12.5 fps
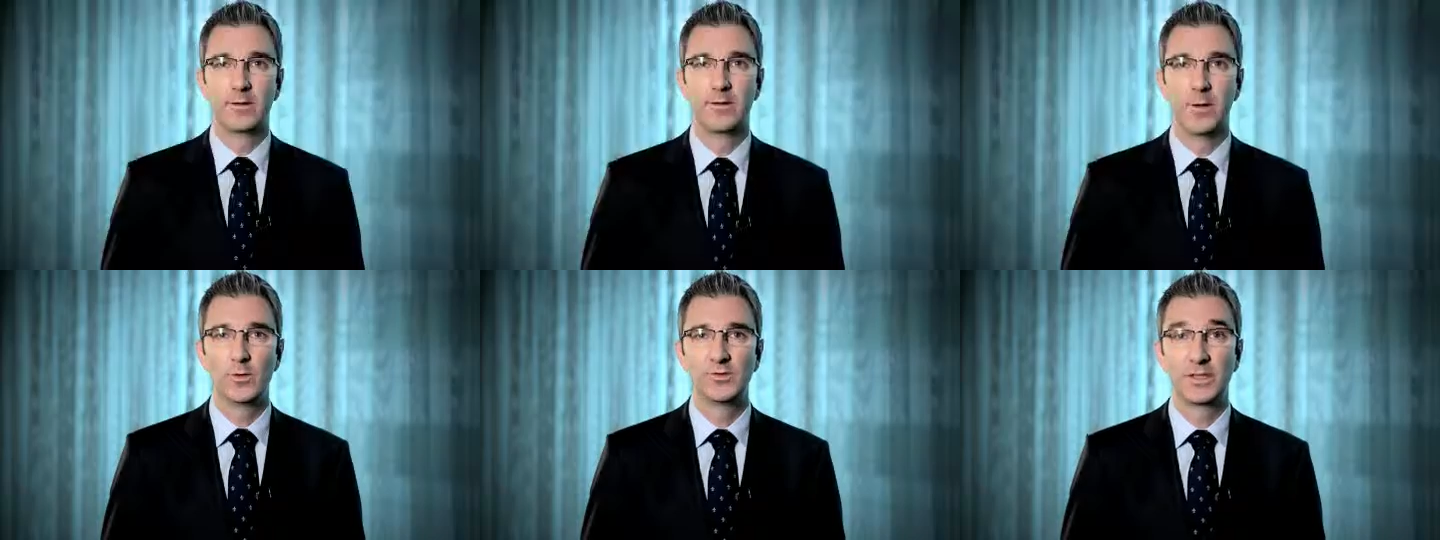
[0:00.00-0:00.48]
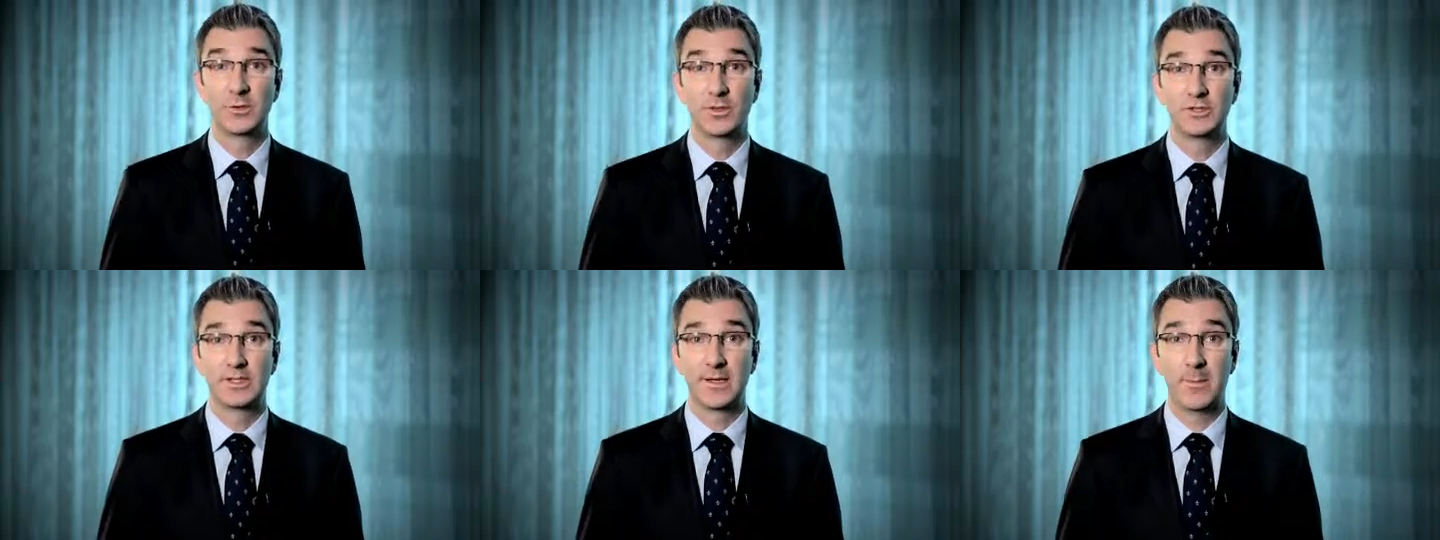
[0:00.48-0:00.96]
Those
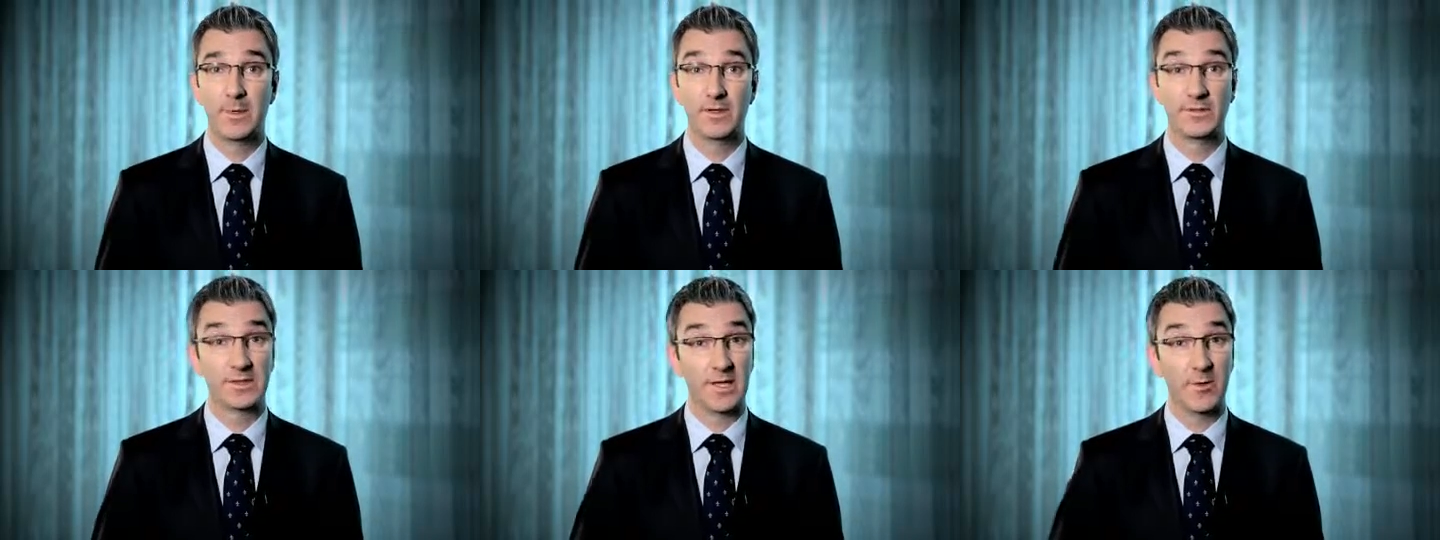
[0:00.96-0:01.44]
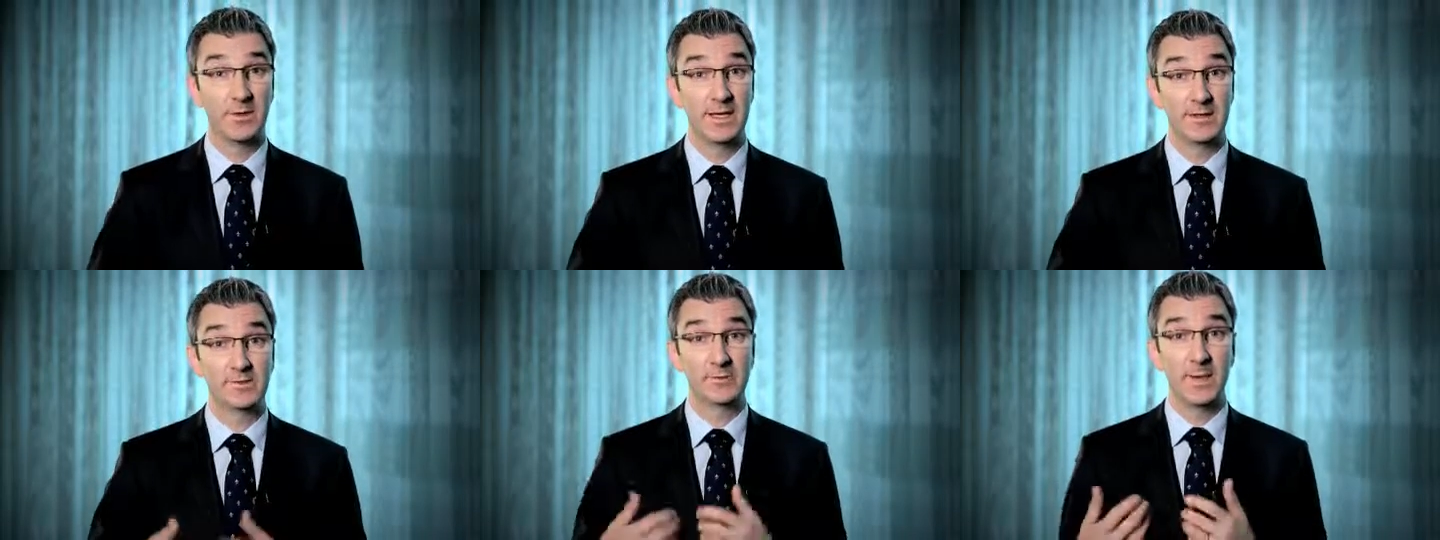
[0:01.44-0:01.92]
technology companies that currently
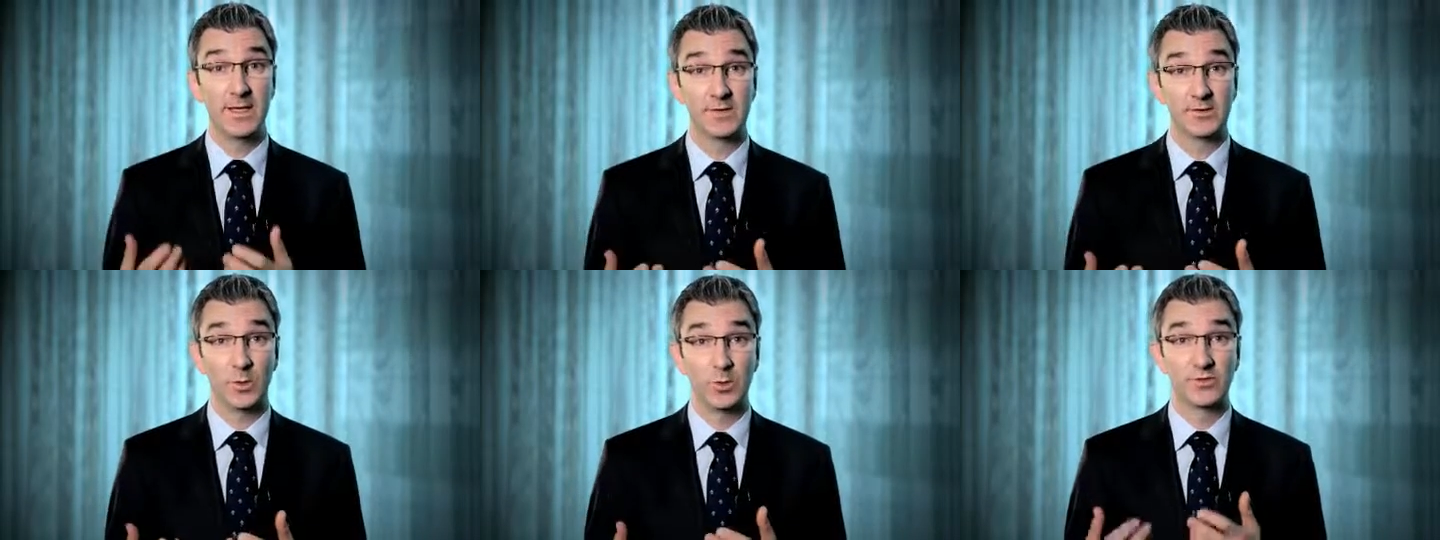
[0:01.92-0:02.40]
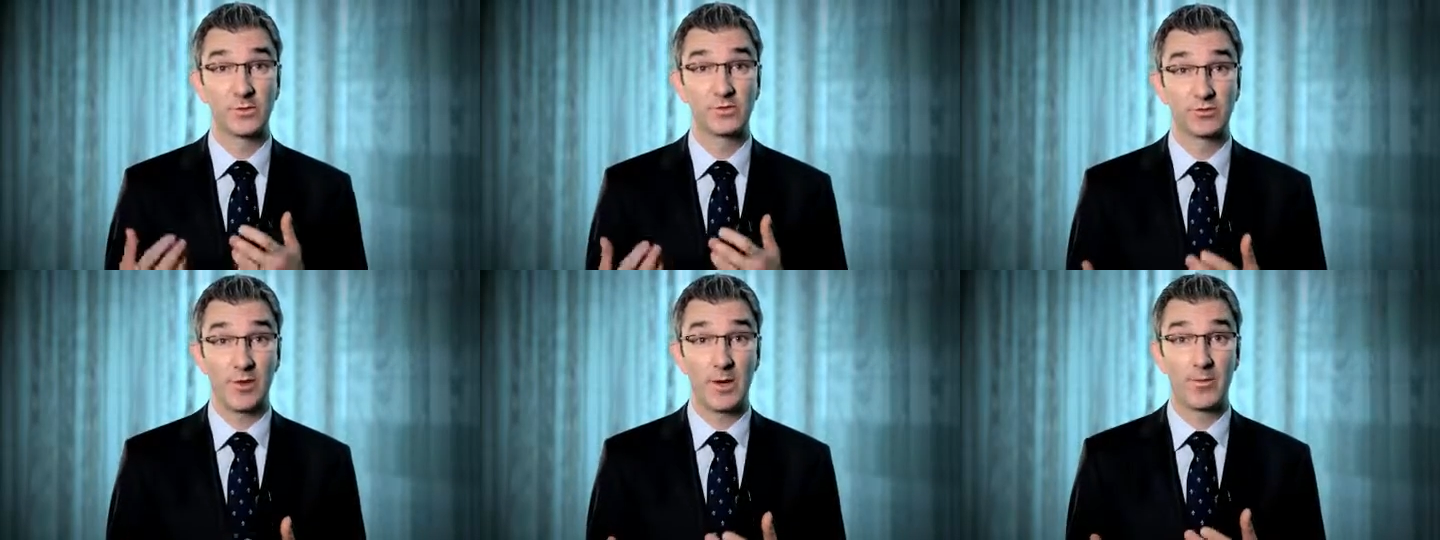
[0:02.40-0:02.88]
expense all
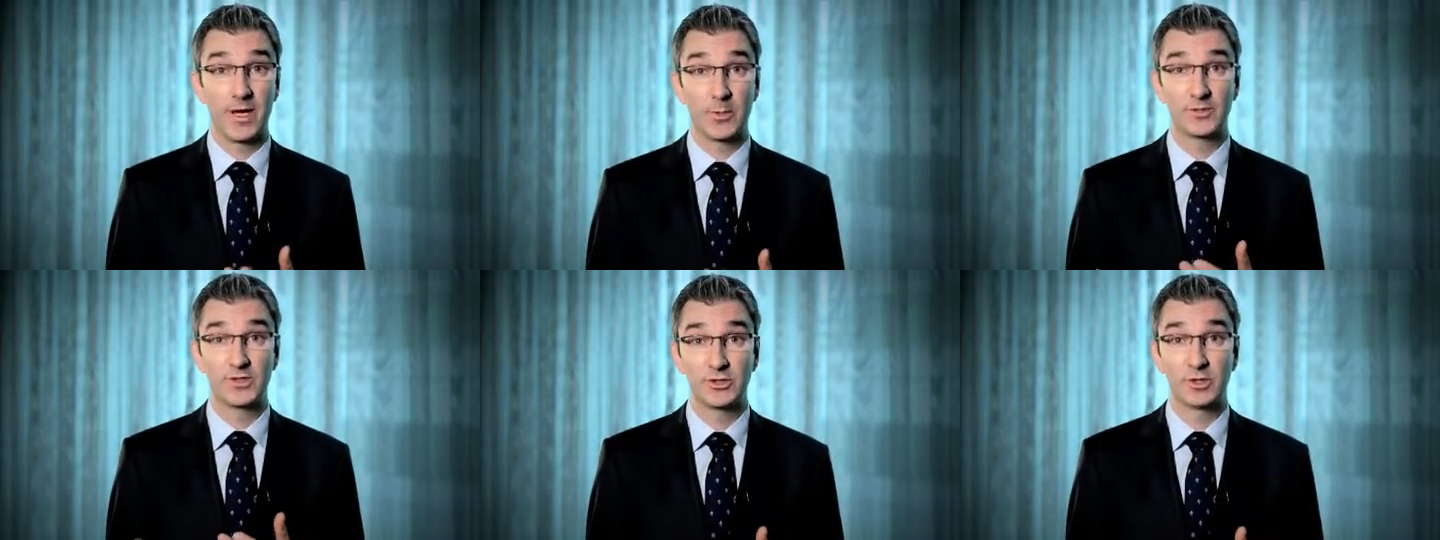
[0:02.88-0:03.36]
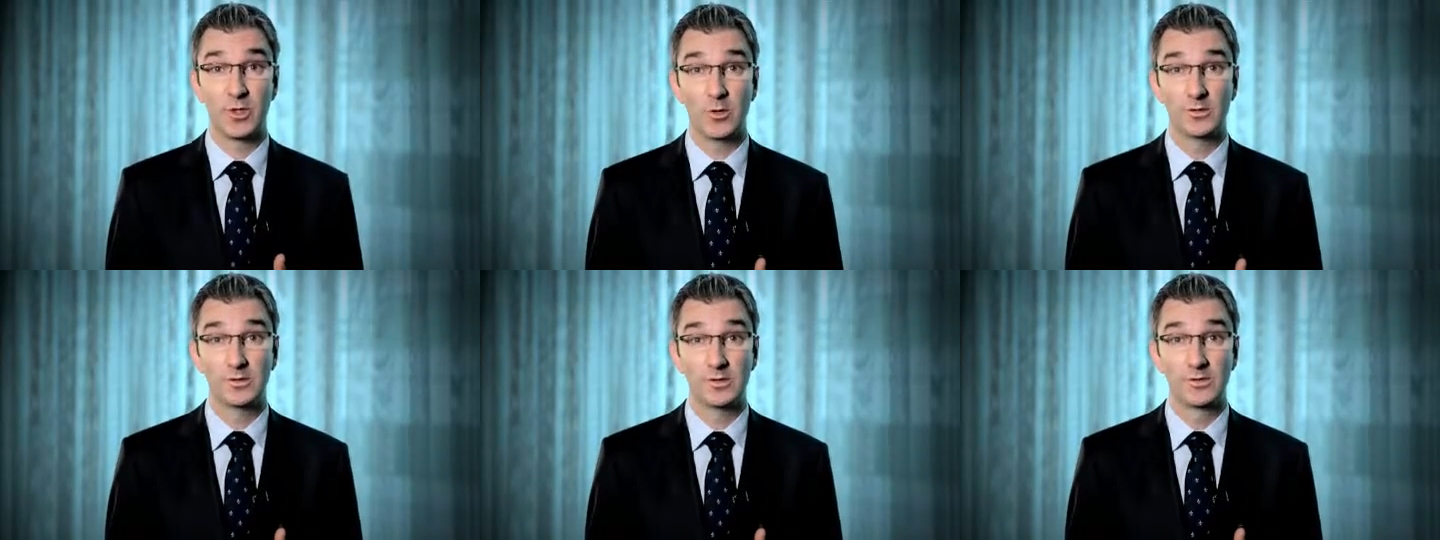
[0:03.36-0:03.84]
subscriber acquisition
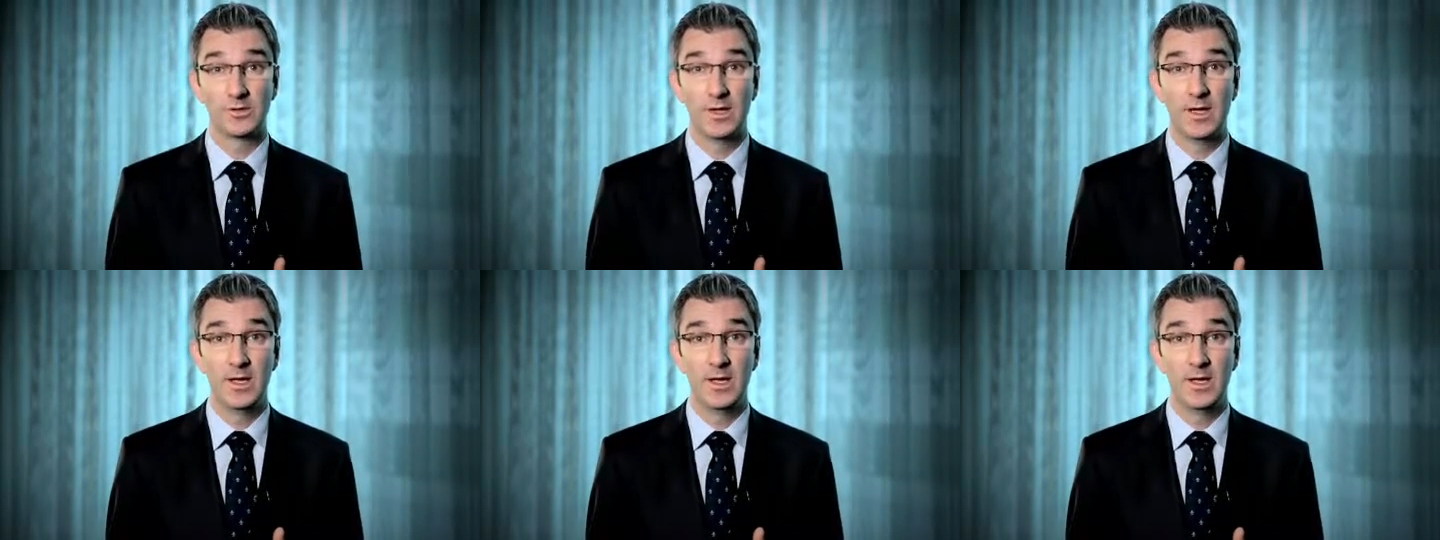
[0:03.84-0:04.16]
costs